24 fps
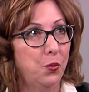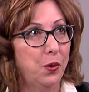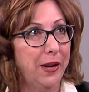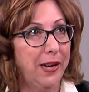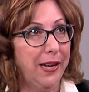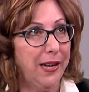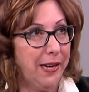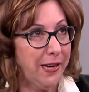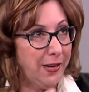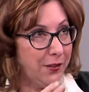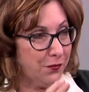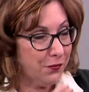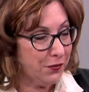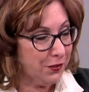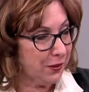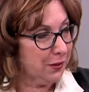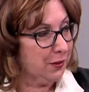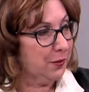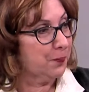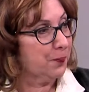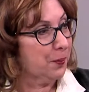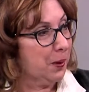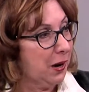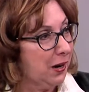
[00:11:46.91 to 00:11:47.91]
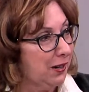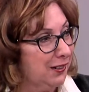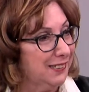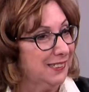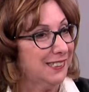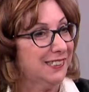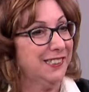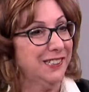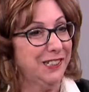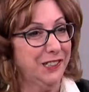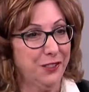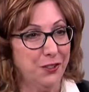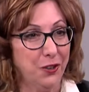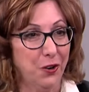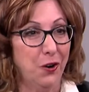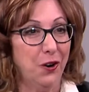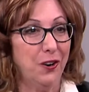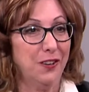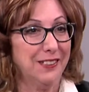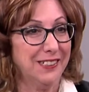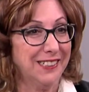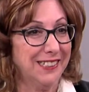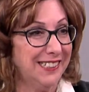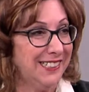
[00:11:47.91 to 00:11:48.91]
if the policies
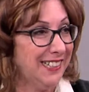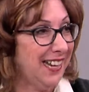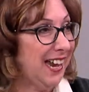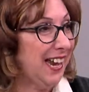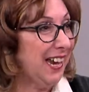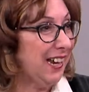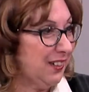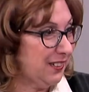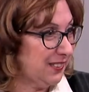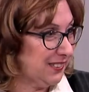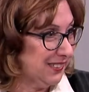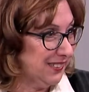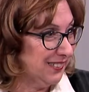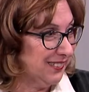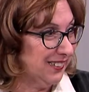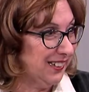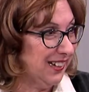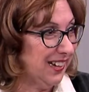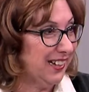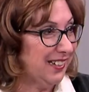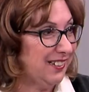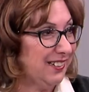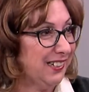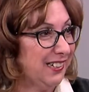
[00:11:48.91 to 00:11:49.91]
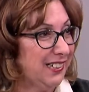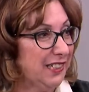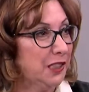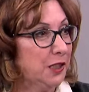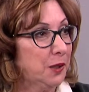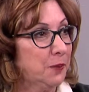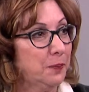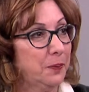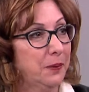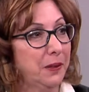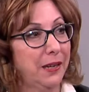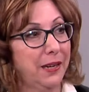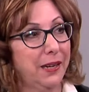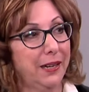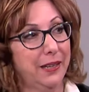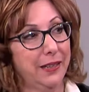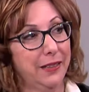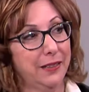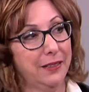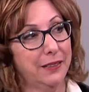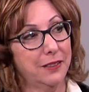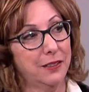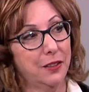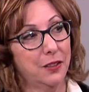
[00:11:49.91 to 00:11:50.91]
are set and
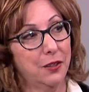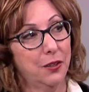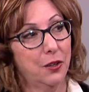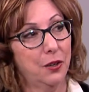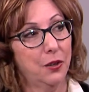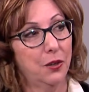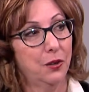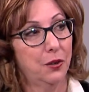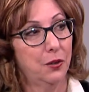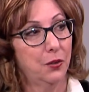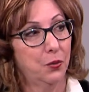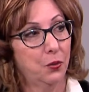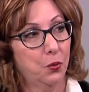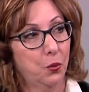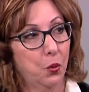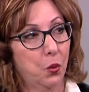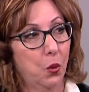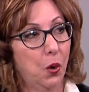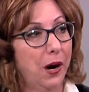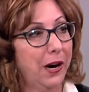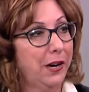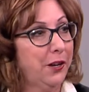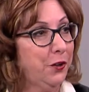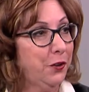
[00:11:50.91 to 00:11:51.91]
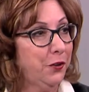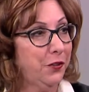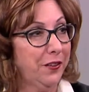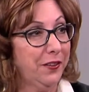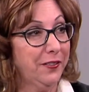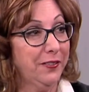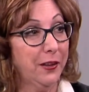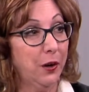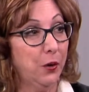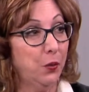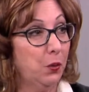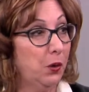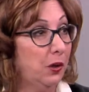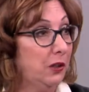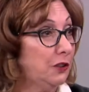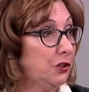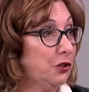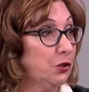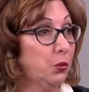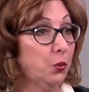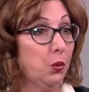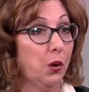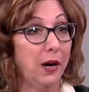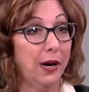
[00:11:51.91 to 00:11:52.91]
explained, why do you think that was,
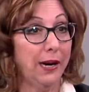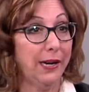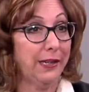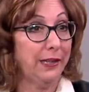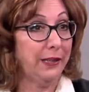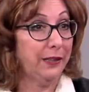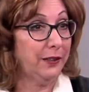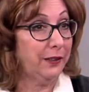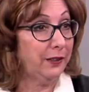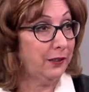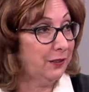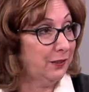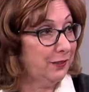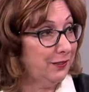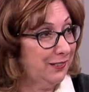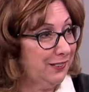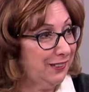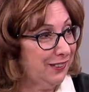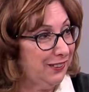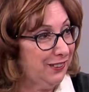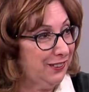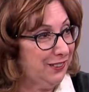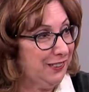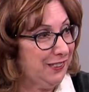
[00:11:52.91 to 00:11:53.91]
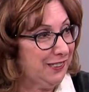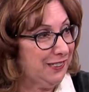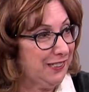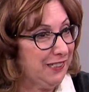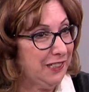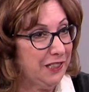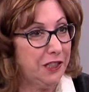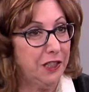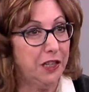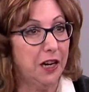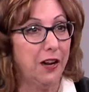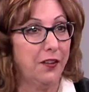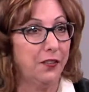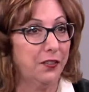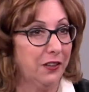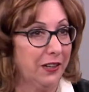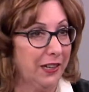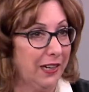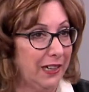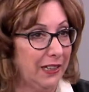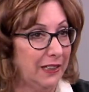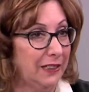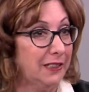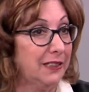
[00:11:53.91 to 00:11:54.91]
or why is it not the
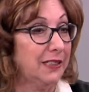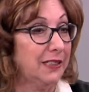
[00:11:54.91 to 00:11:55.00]
case